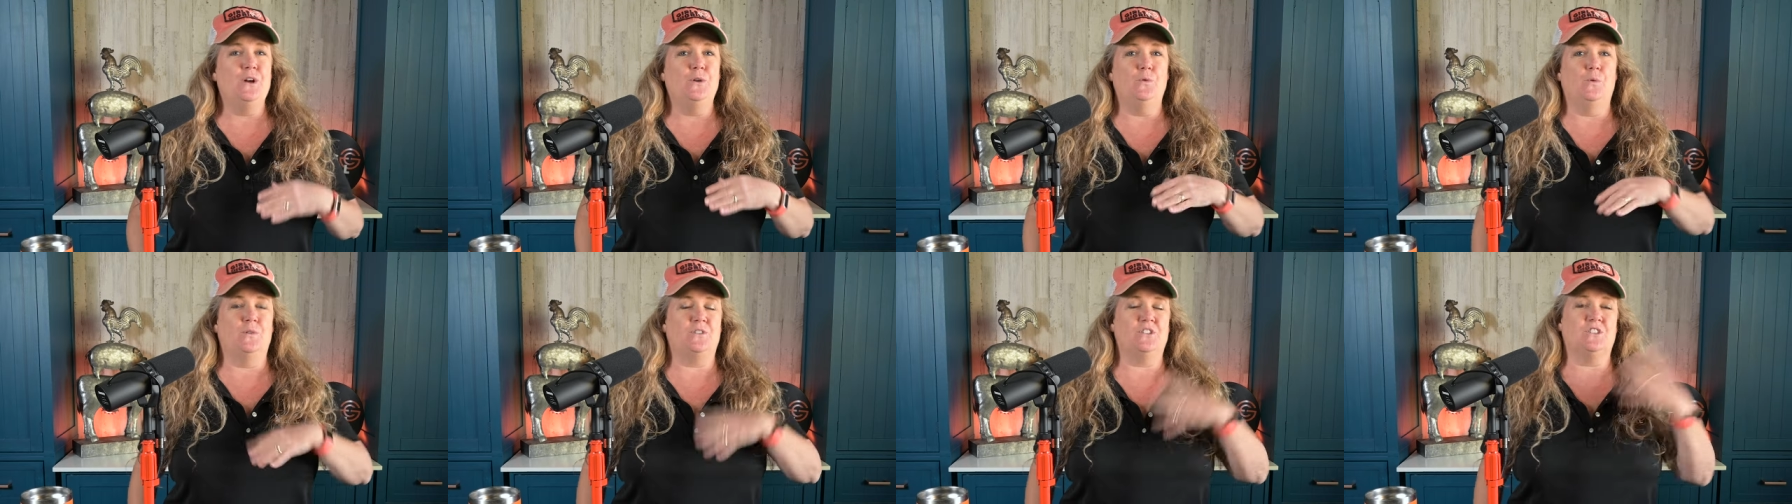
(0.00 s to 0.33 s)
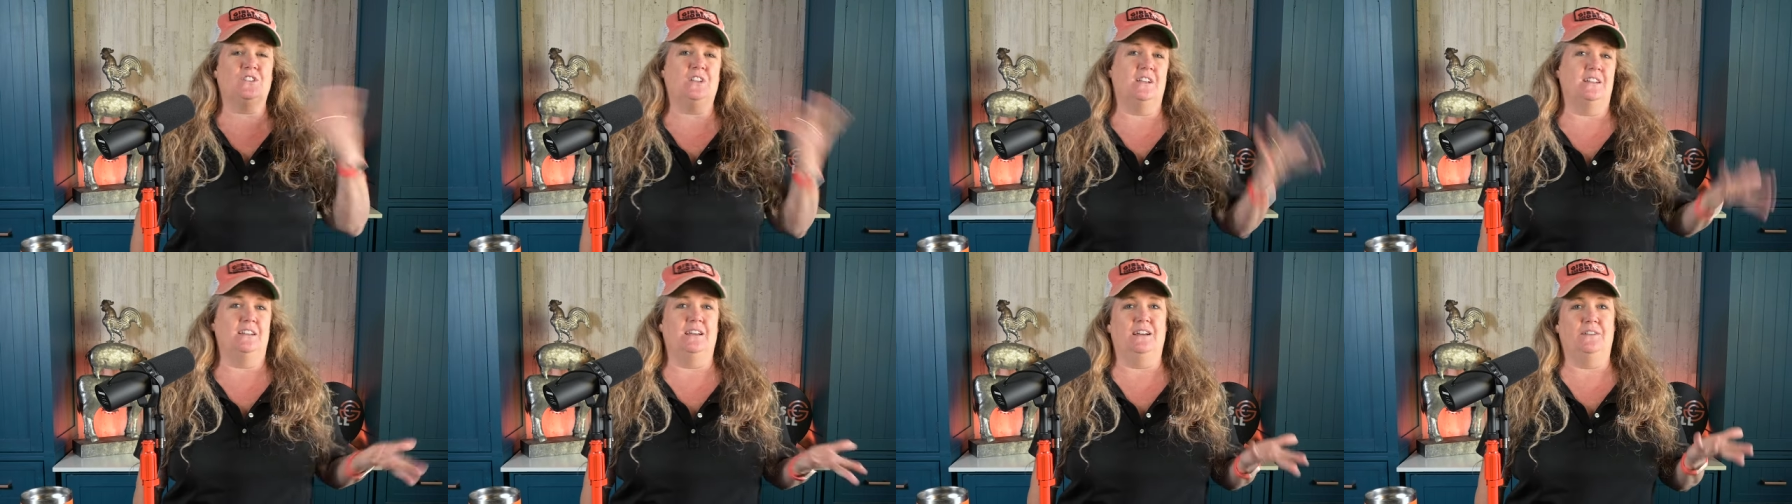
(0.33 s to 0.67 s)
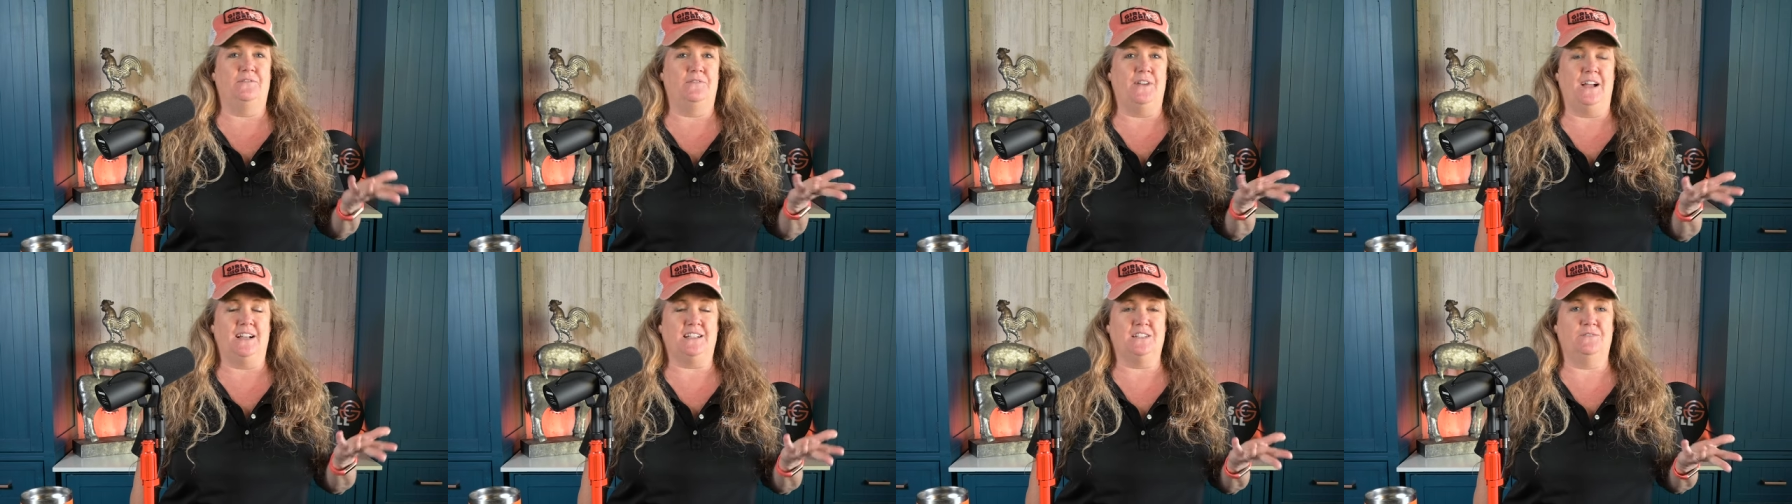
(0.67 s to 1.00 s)
which is going to
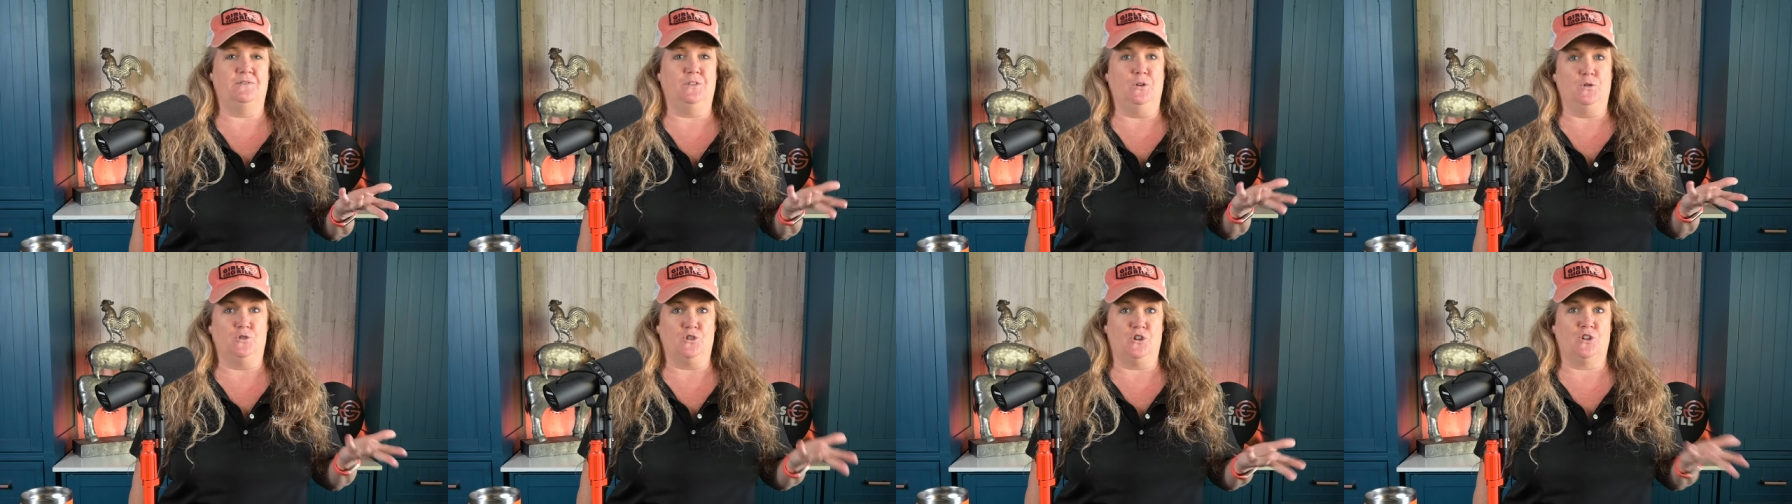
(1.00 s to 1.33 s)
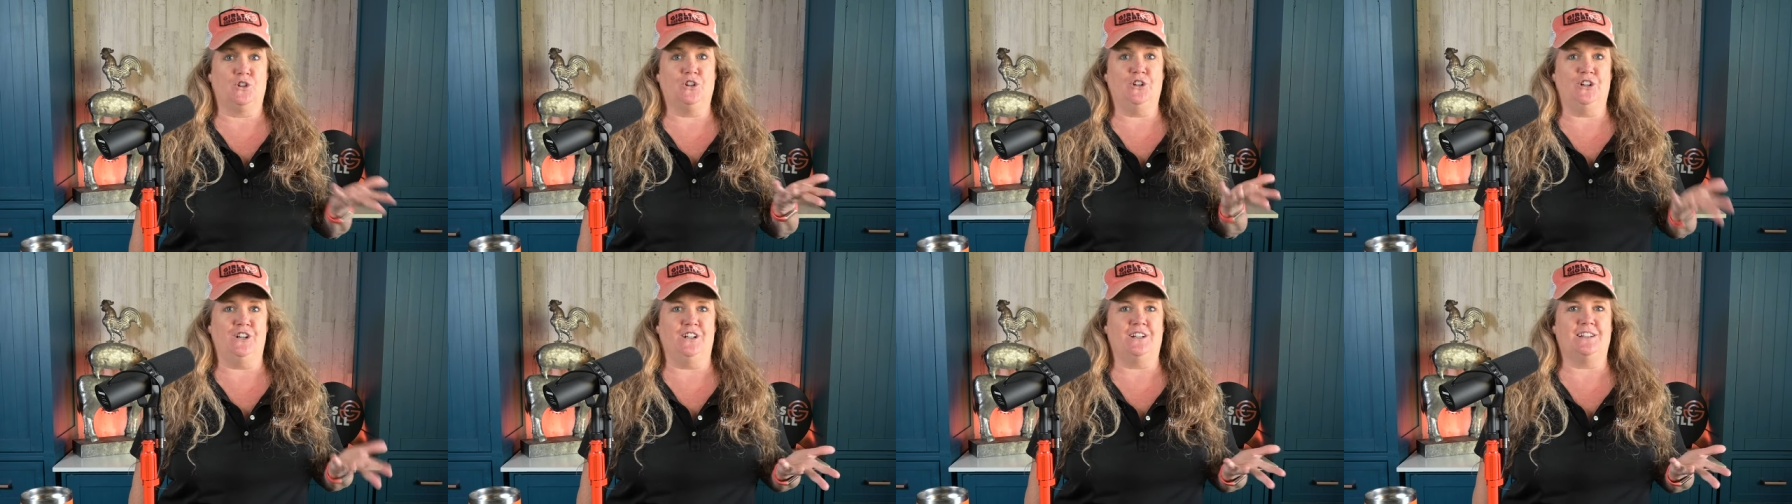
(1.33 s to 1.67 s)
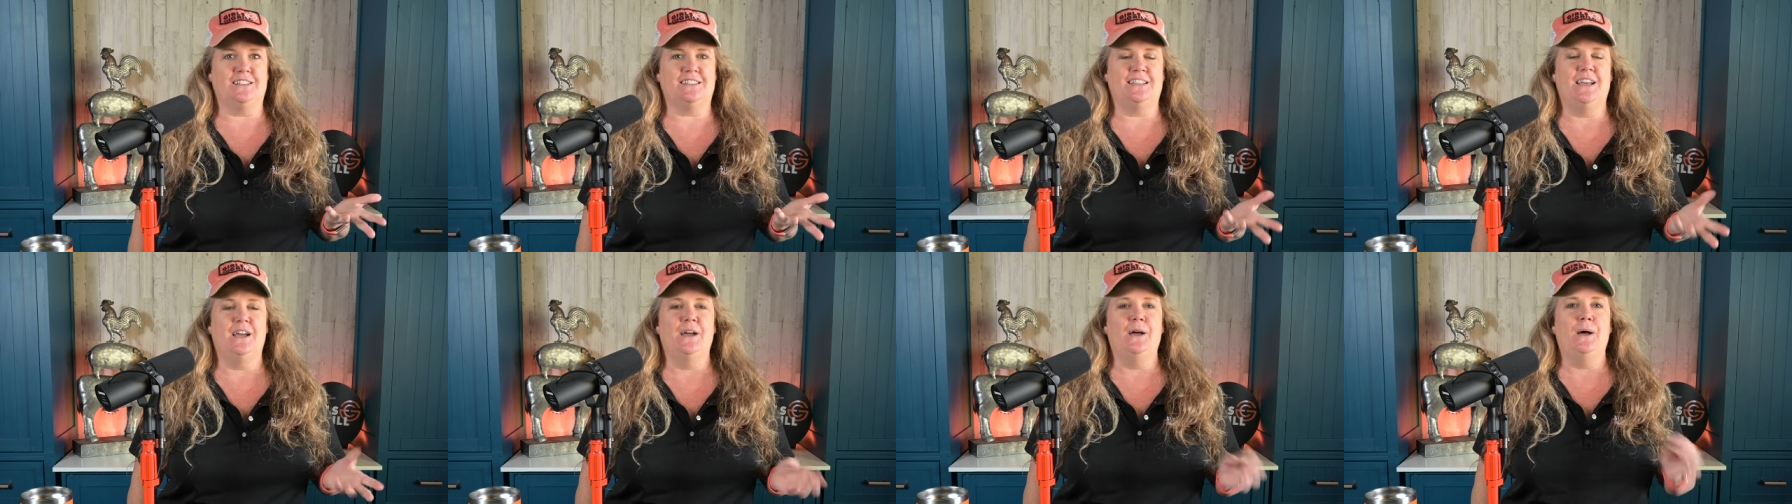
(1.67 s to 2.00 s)
affect future
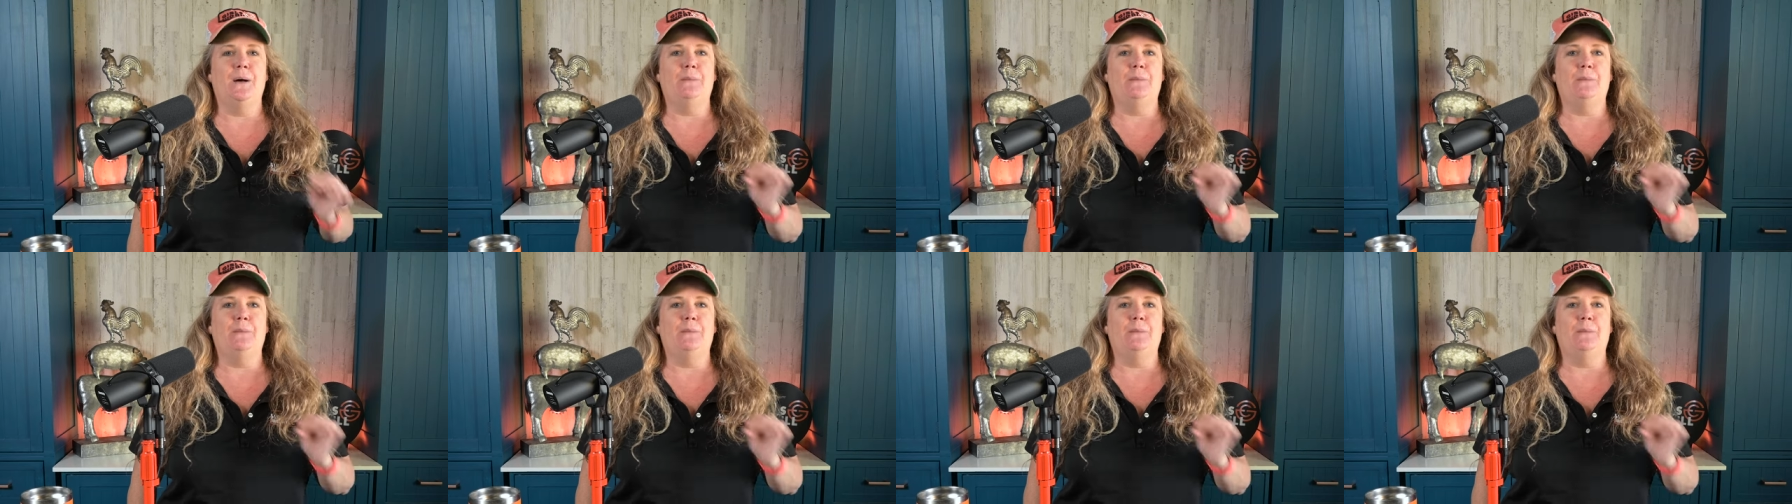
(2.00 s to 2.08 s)
cooks.